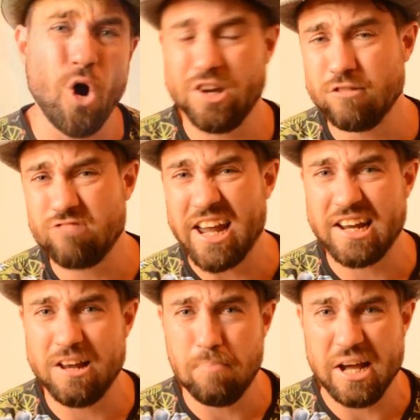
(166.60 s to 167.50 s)
on a
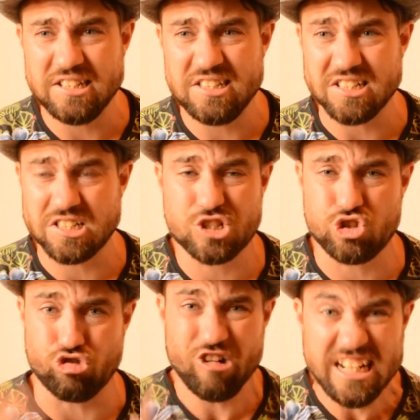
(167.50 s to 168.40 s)
regular basis
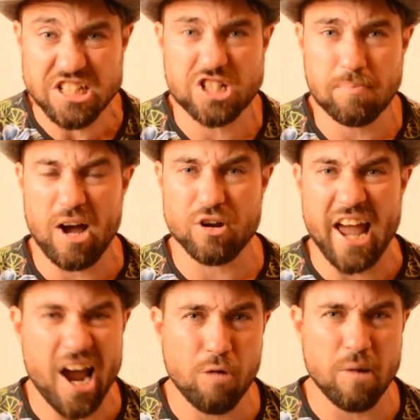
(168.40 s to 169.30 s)
screech about
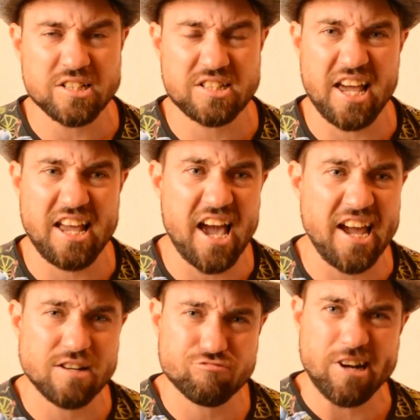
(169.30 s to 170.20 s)
how much they
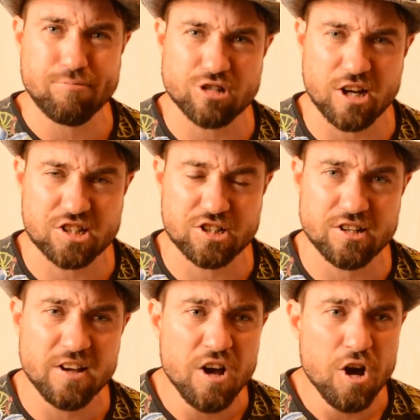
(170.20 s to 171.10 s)
hate
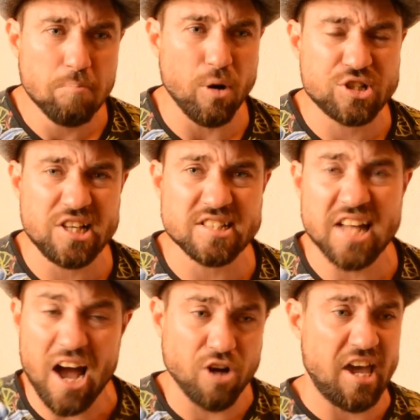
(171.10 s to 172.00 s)
reproduction boxes and
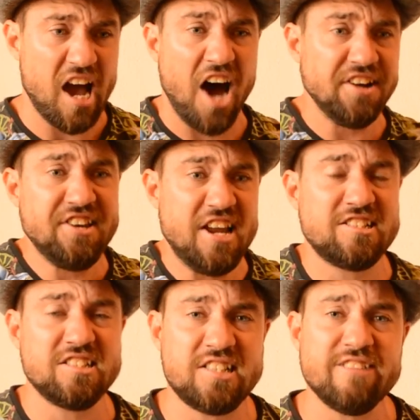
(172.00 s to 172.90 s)
how they're
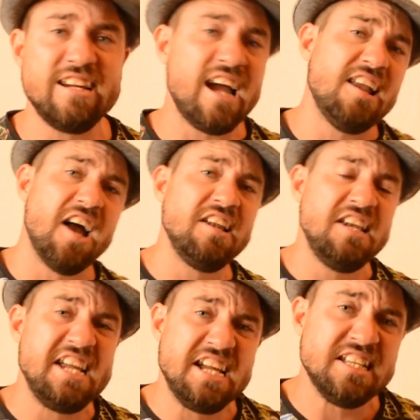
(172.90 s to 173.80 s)
unnecessary and
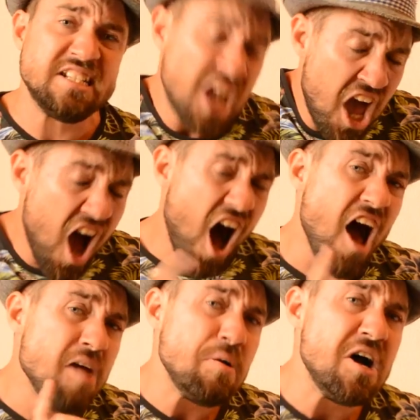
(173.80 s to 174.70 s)
unneeded,
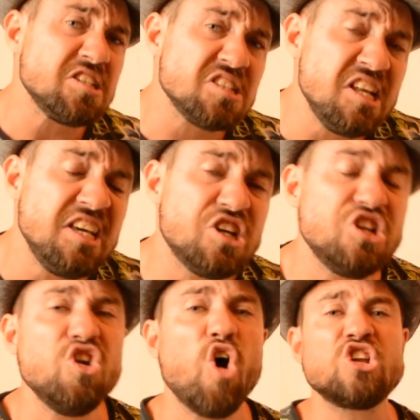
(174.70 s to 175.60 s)
I personally could
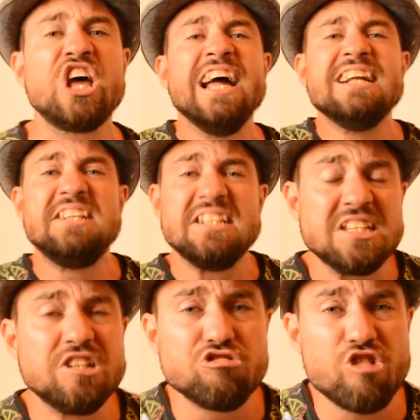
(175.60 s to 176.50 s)
not
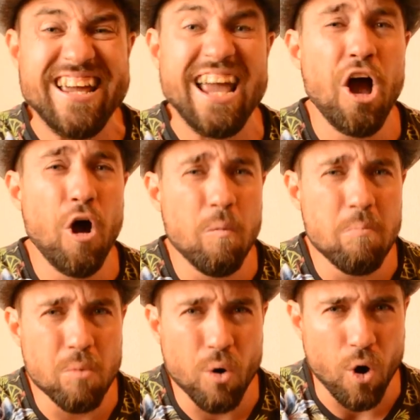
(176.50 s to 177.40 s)
disagree
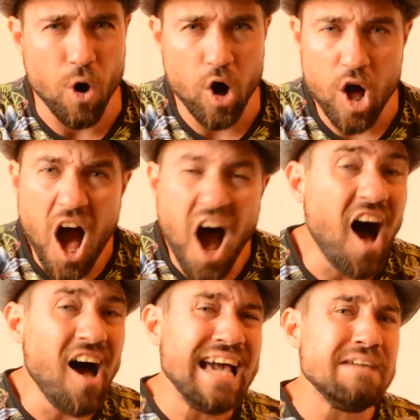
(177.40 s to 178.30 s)
more.
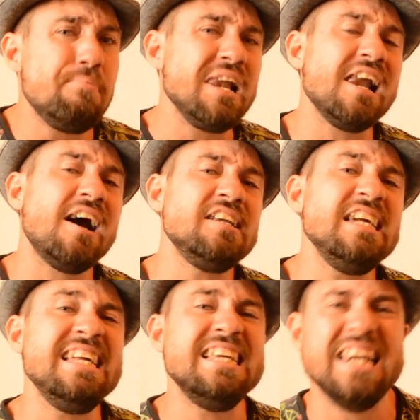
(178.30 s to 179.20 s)
I
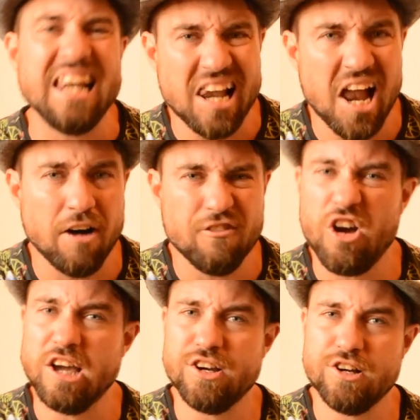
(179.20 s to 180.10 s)
bloody love
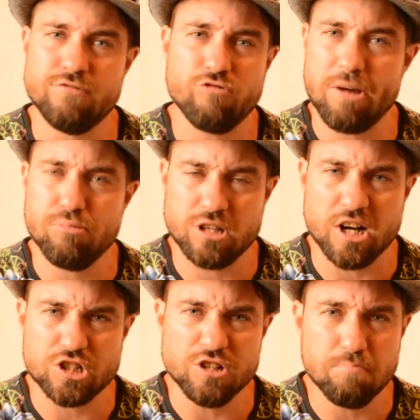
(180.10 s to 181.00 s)
a good
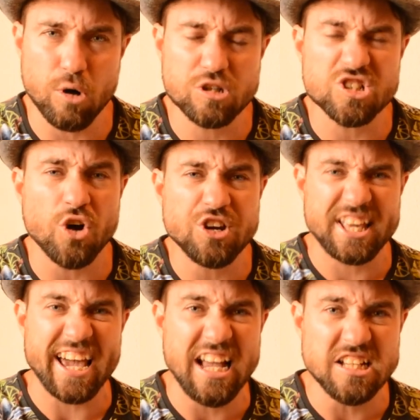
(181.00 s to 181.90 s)
reproduction box on
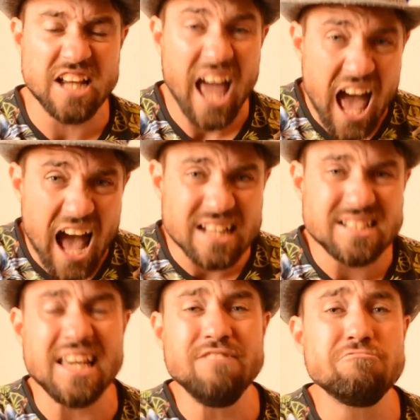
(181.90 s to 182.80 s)
occasion as
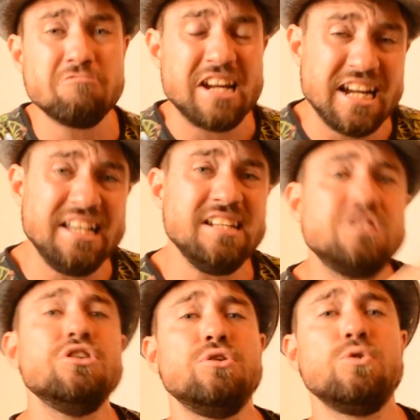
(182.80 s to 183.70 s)
they really
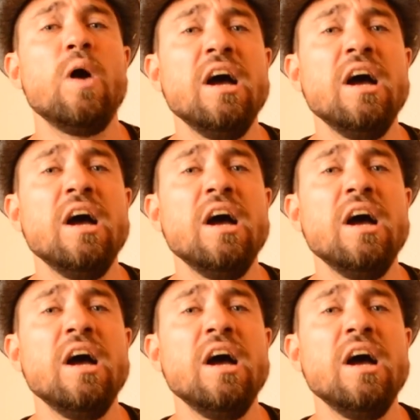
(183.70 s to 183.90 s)
do